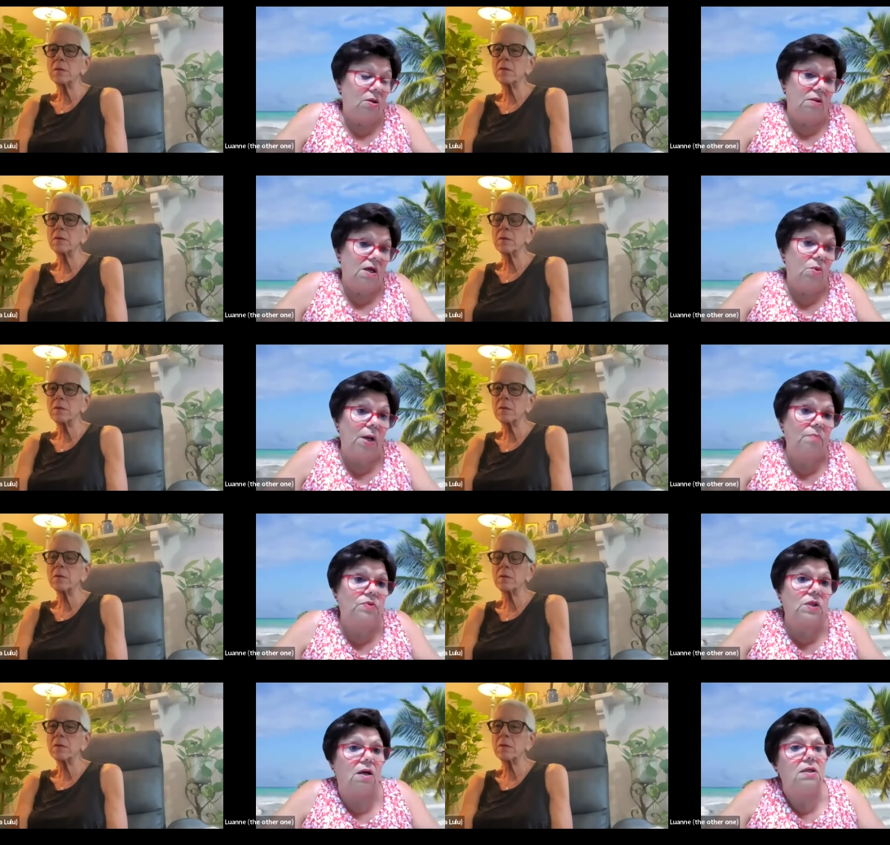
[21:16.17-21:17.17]
Speaker 1: under their
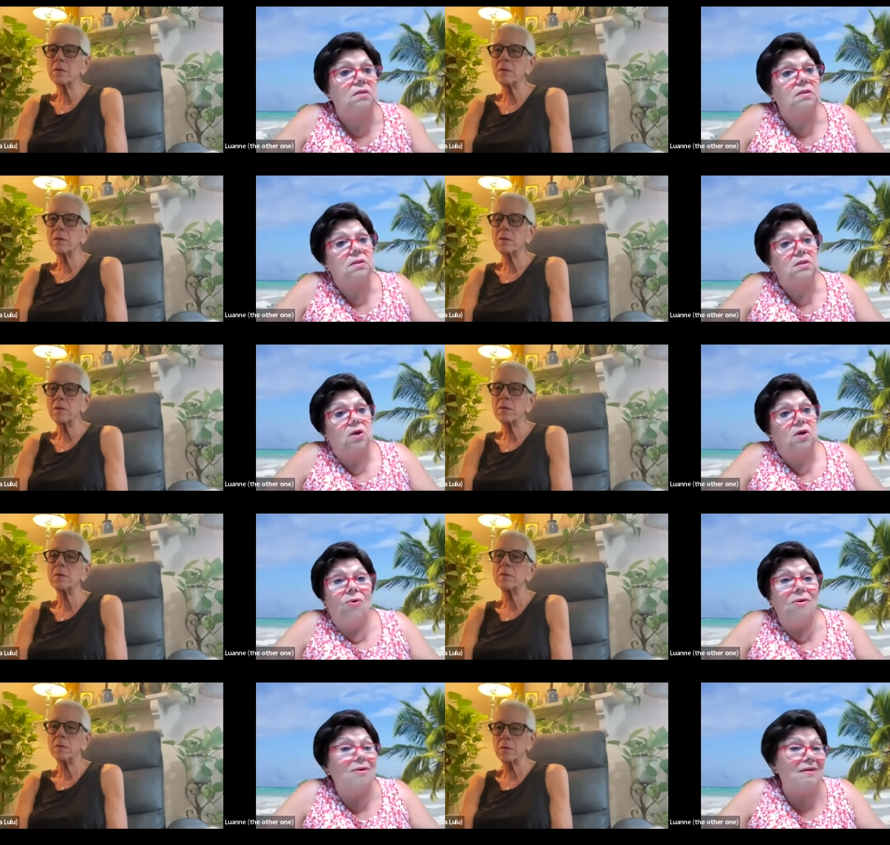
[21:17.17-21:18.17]
website Mm.
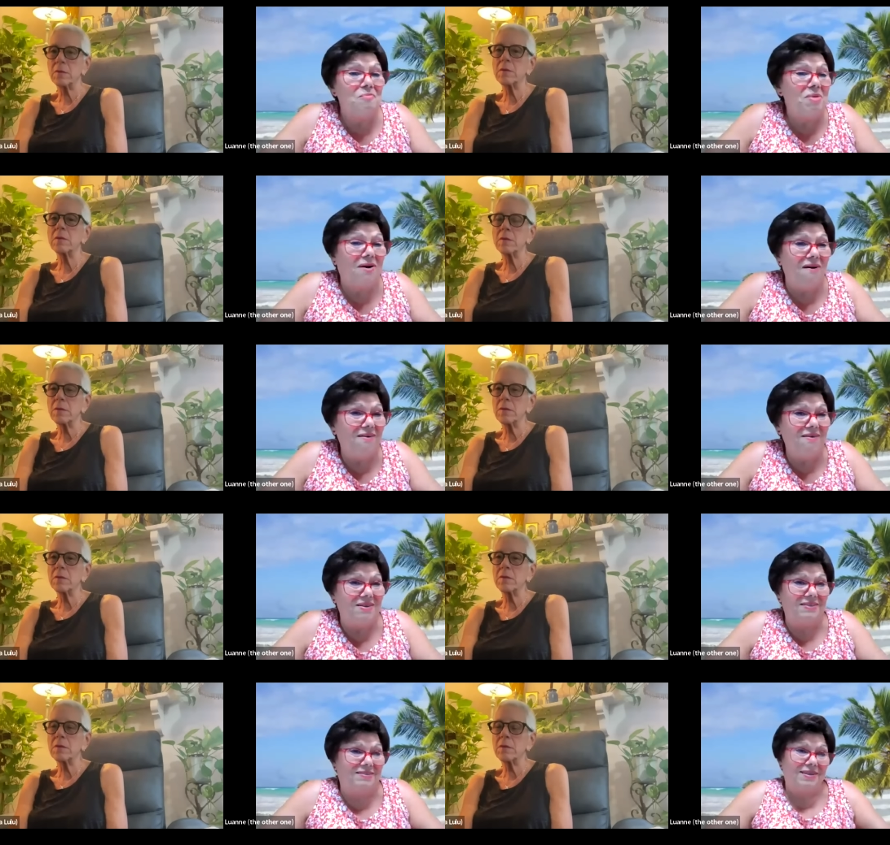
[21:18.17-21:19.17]
or give them a
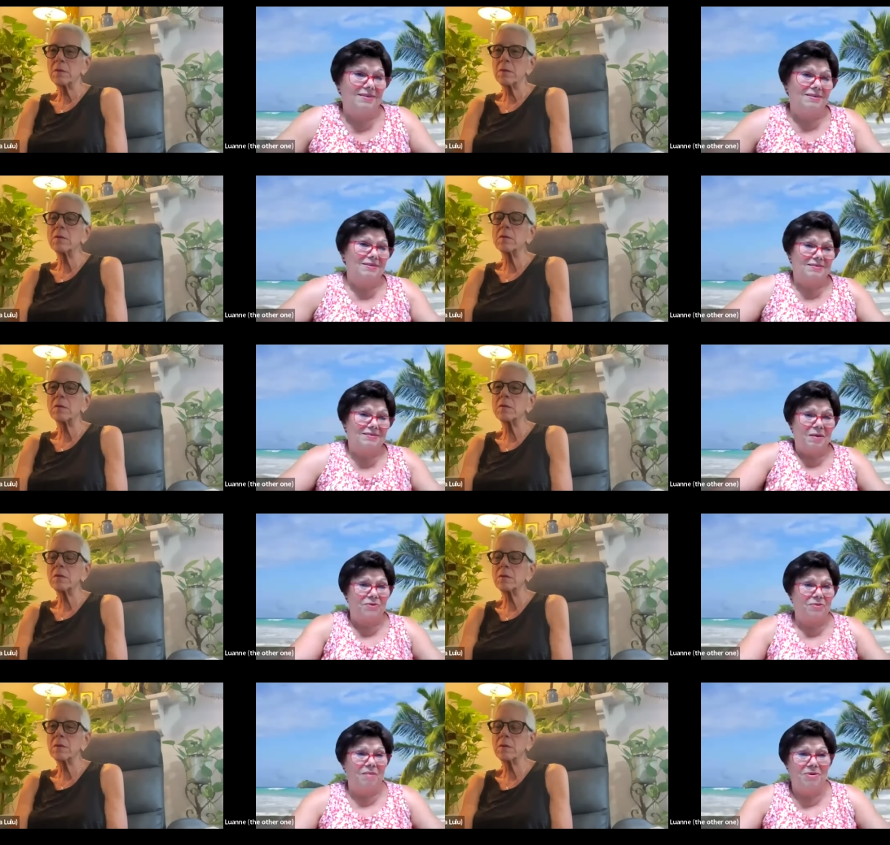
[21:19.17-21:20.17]
call and say, do you
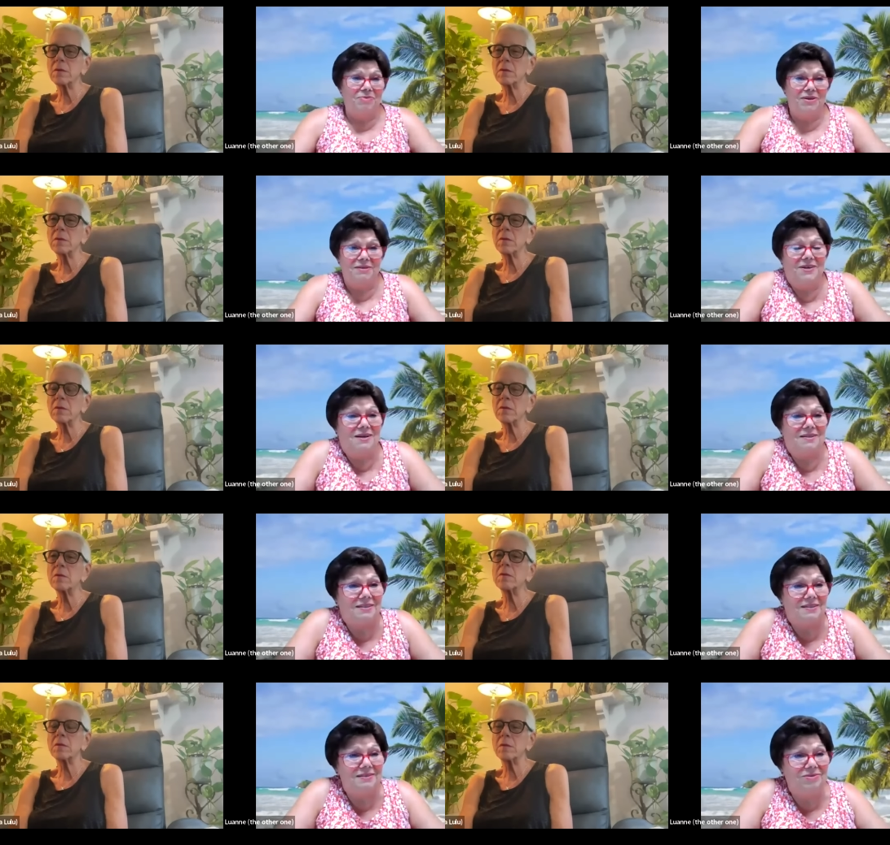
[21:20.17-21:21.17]
accept them? I mean, what have you got
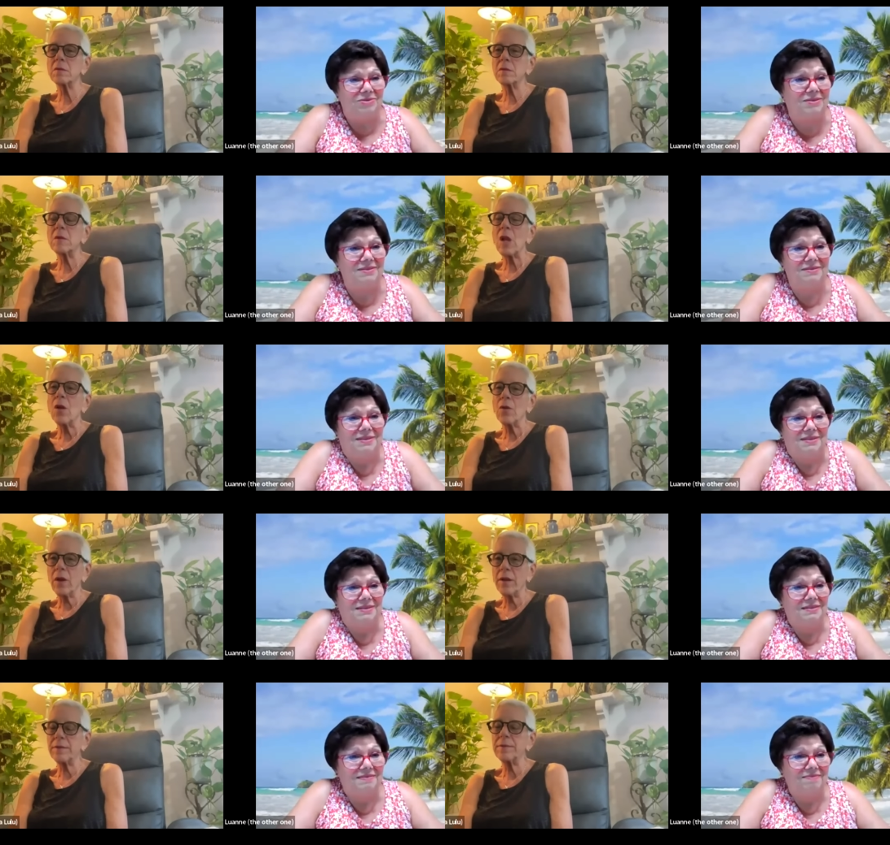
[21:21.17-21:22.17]
to lose?
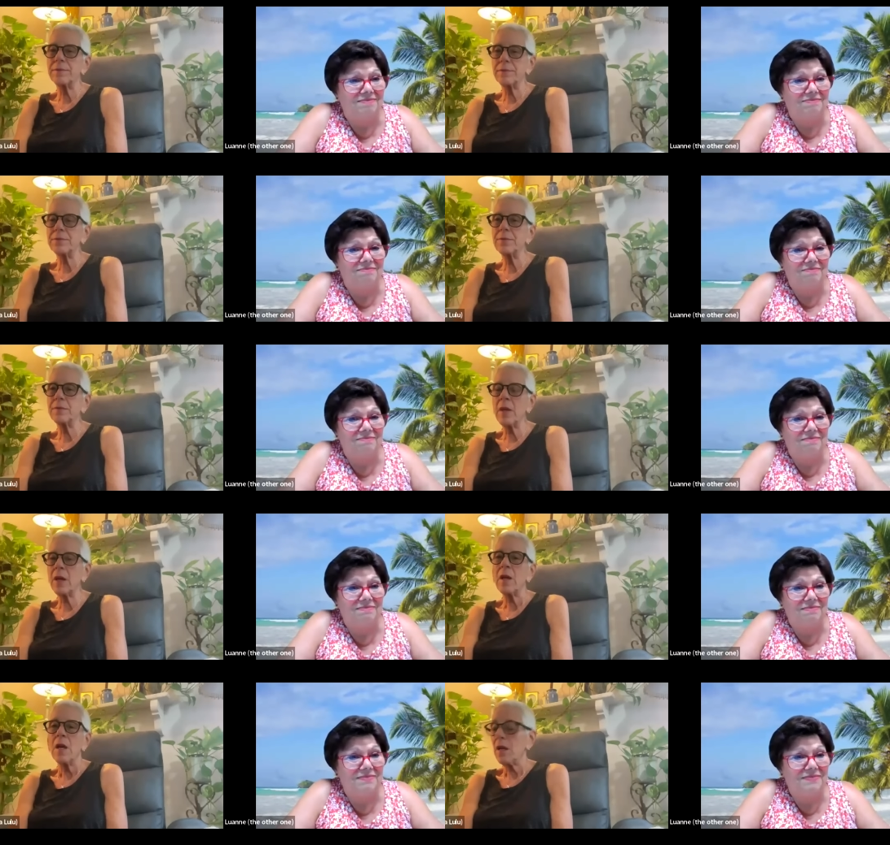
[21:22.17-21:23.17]
Speaker 2: Right. Yeah.
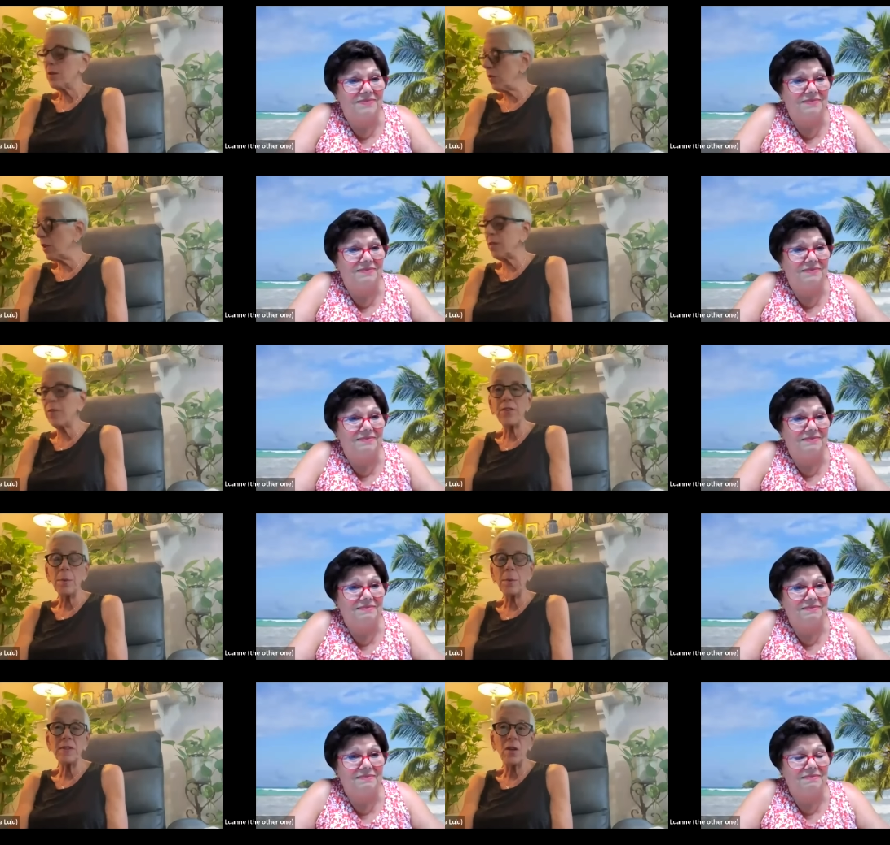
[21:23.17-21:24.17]
Cause really
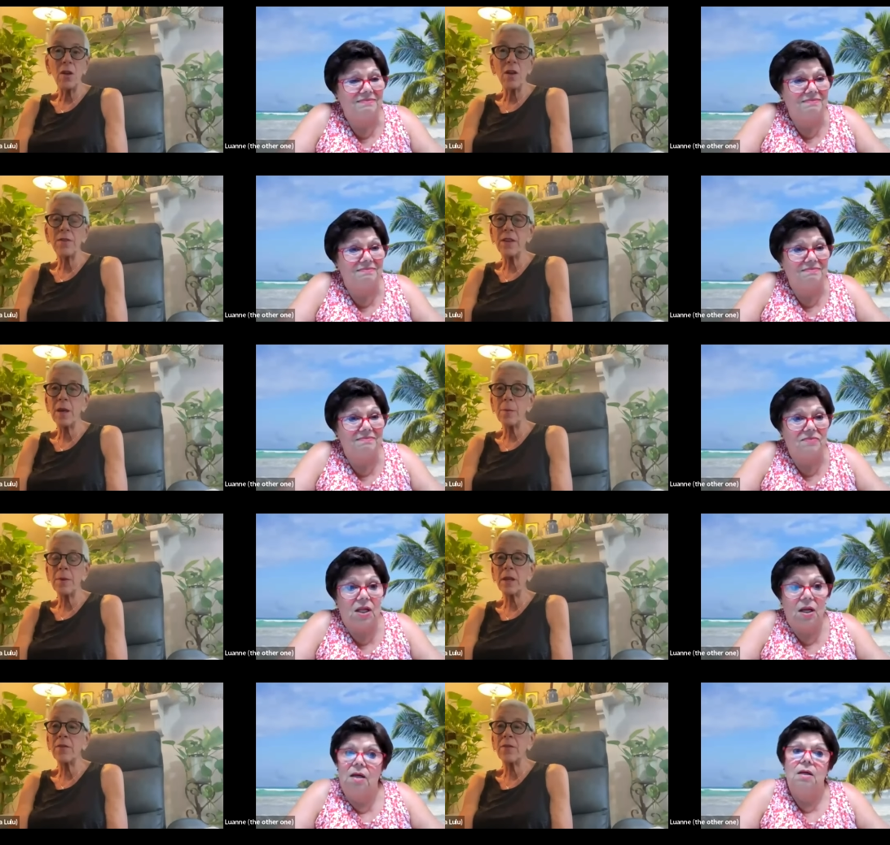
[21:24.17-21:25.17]
50% off of
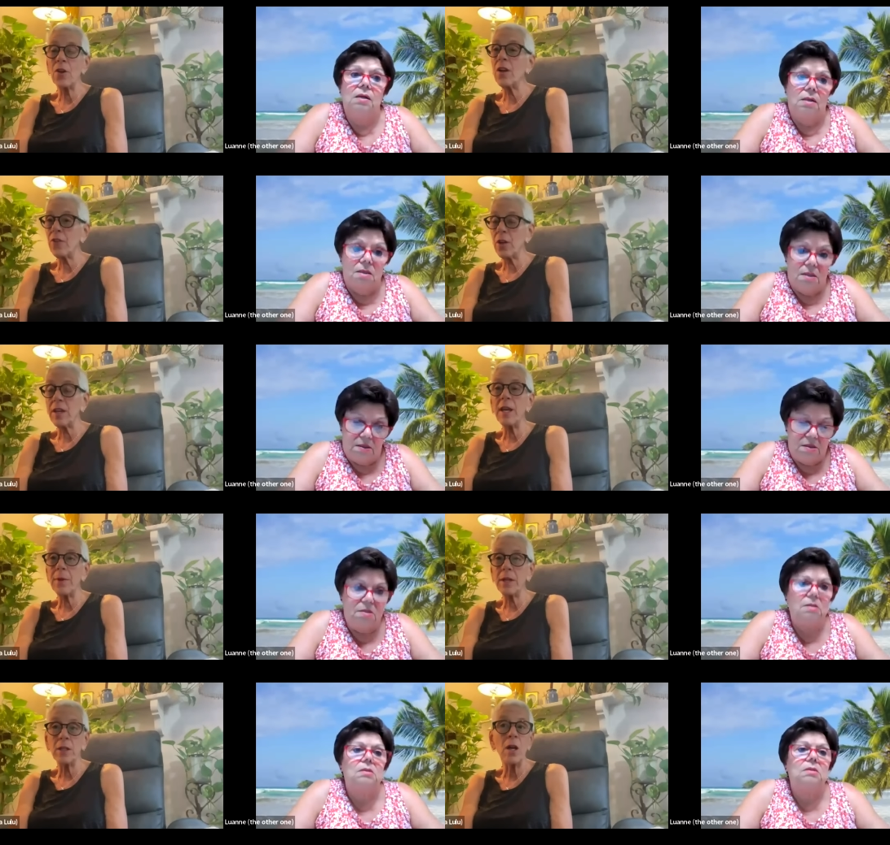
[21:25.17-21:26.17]
camping, if you're, if you're
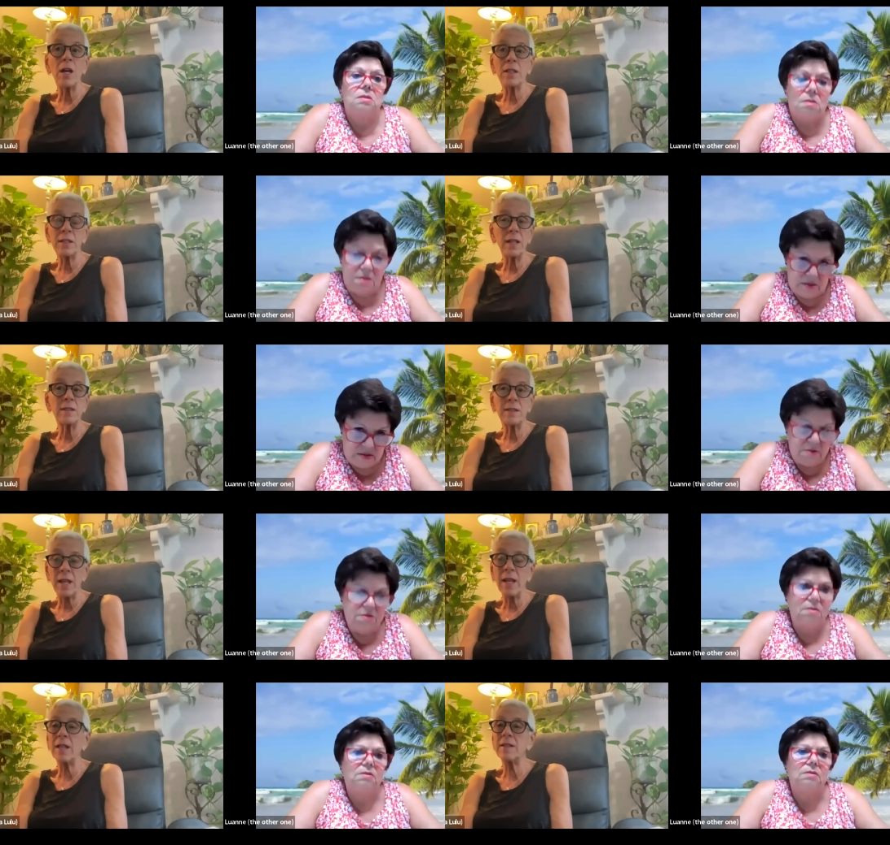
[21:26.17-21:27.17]
camping a lot, that,
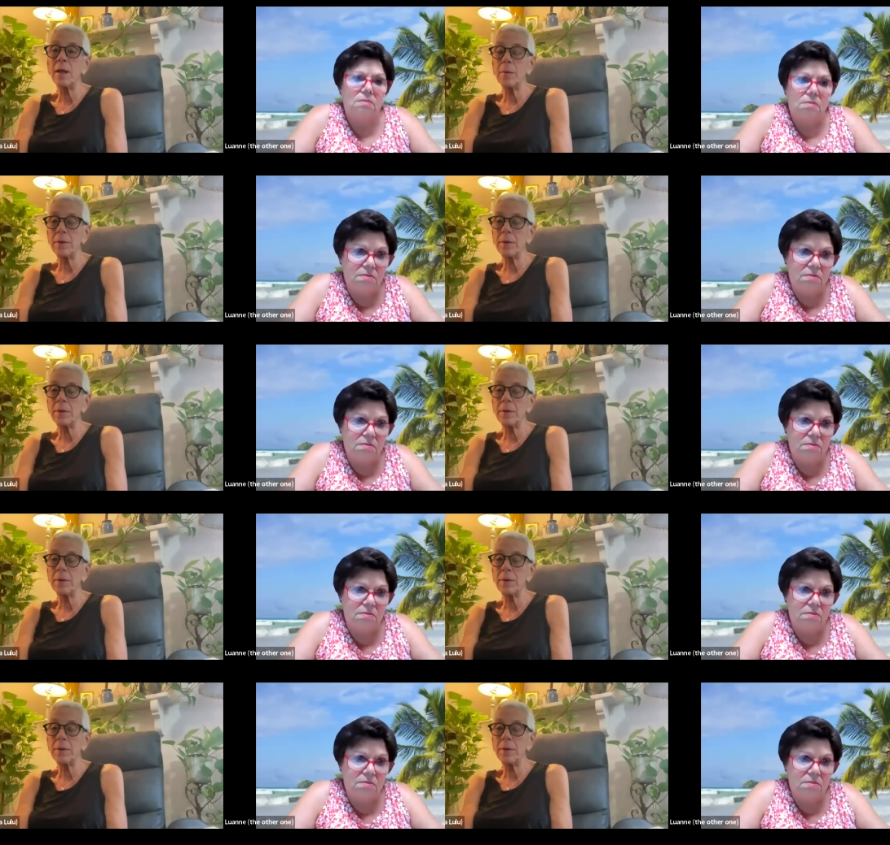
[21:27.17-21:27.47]
that adds up.